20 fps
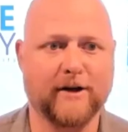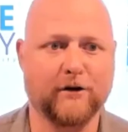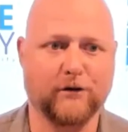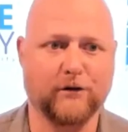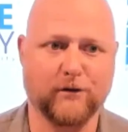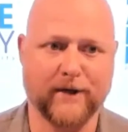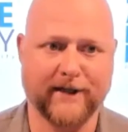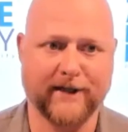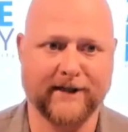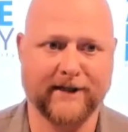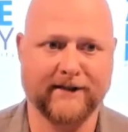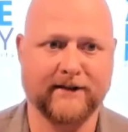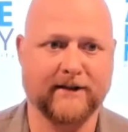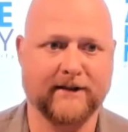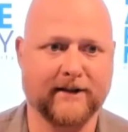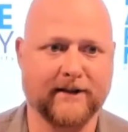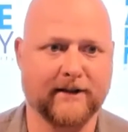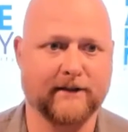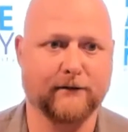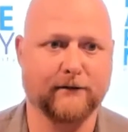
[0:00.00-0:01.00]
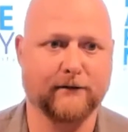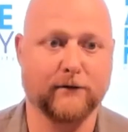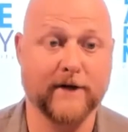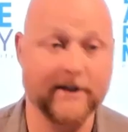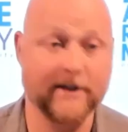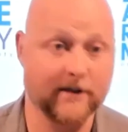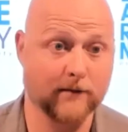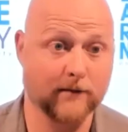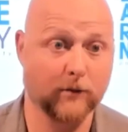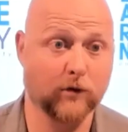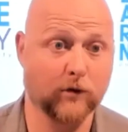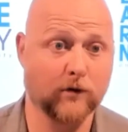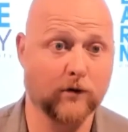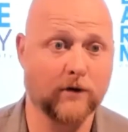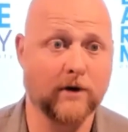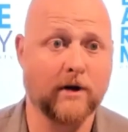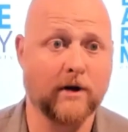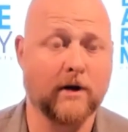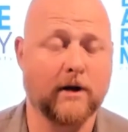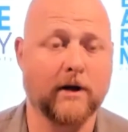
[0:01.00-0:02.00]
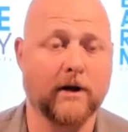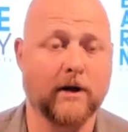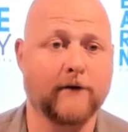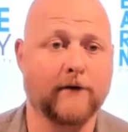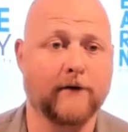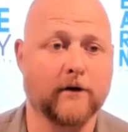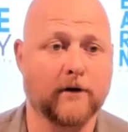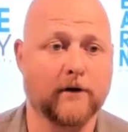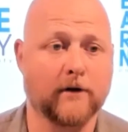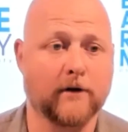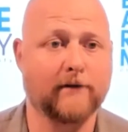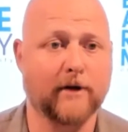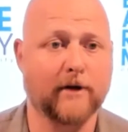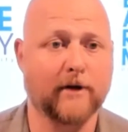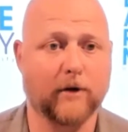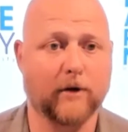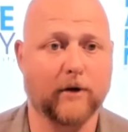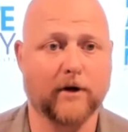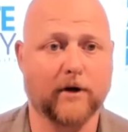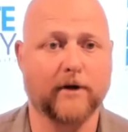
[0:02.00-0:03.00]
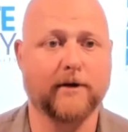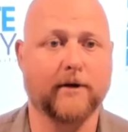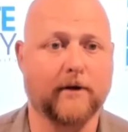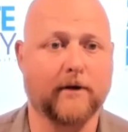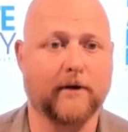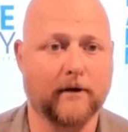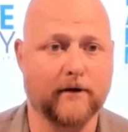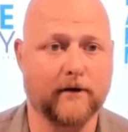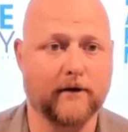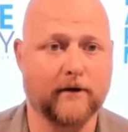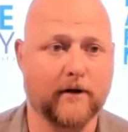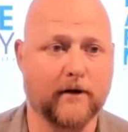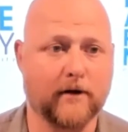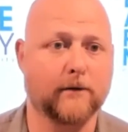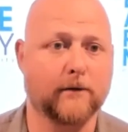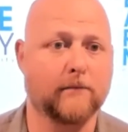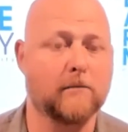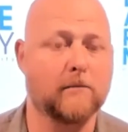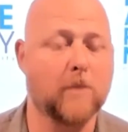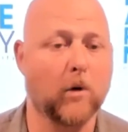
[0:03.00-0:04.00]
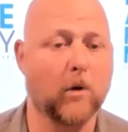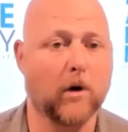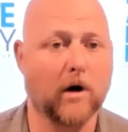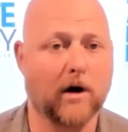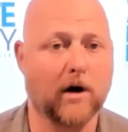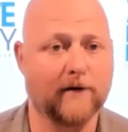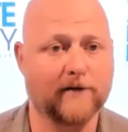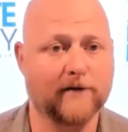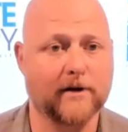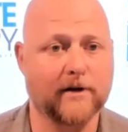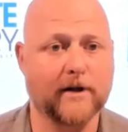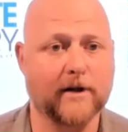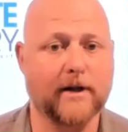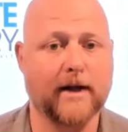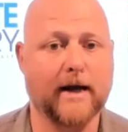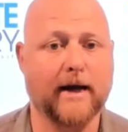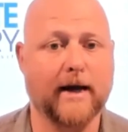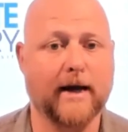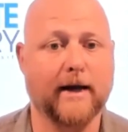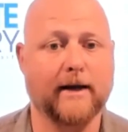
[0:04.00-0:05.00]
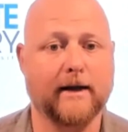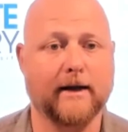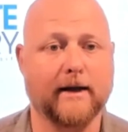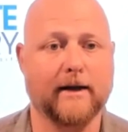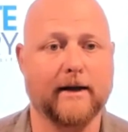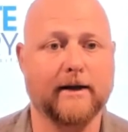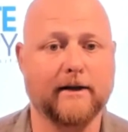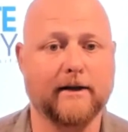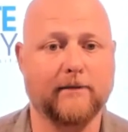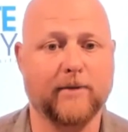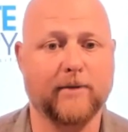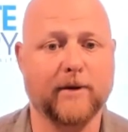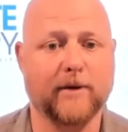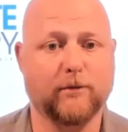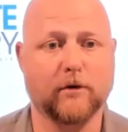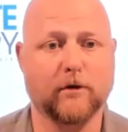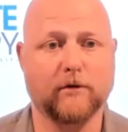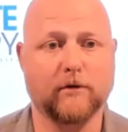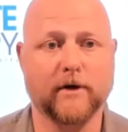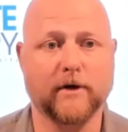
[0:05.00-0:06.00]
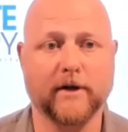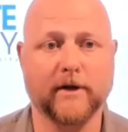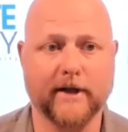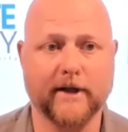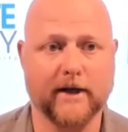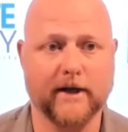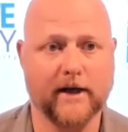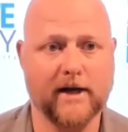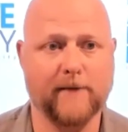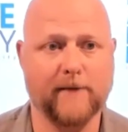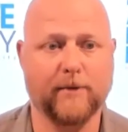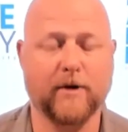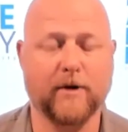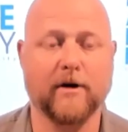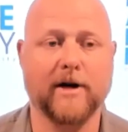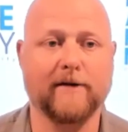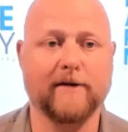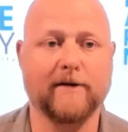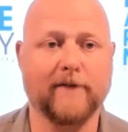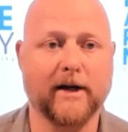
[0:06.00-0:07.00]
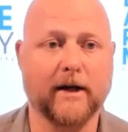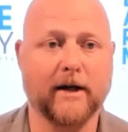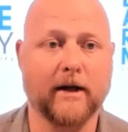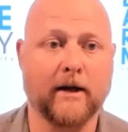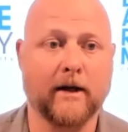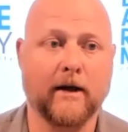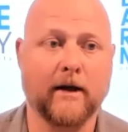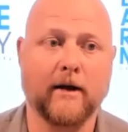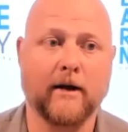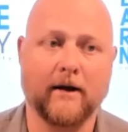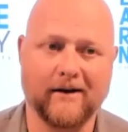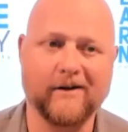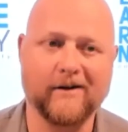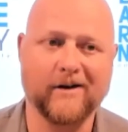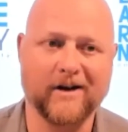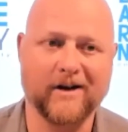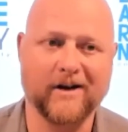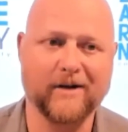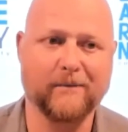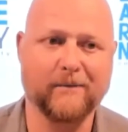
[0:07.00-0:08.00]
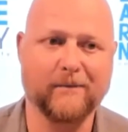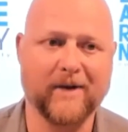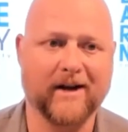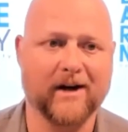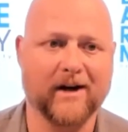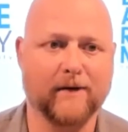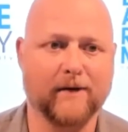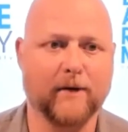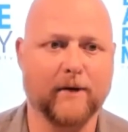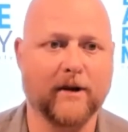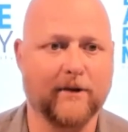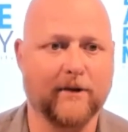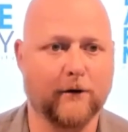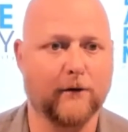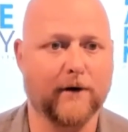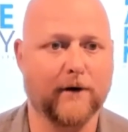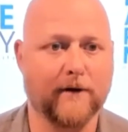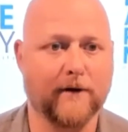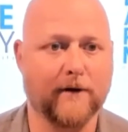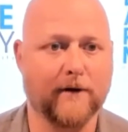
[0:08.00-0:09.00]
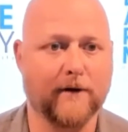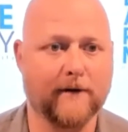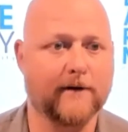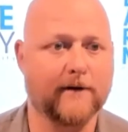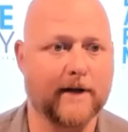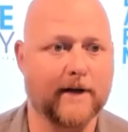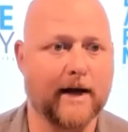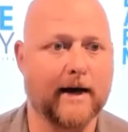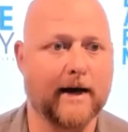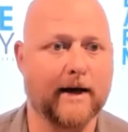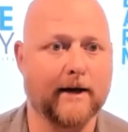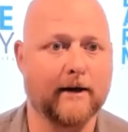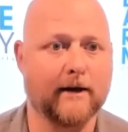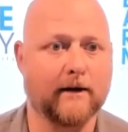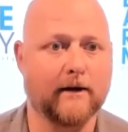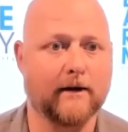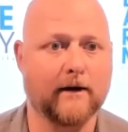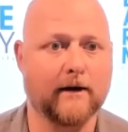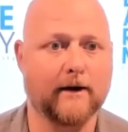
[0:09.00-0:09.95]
2 weeks is reasonable. If you're leaving one, you know, more often than that, and these people are really in deep grieving, you can become a thorn in their side.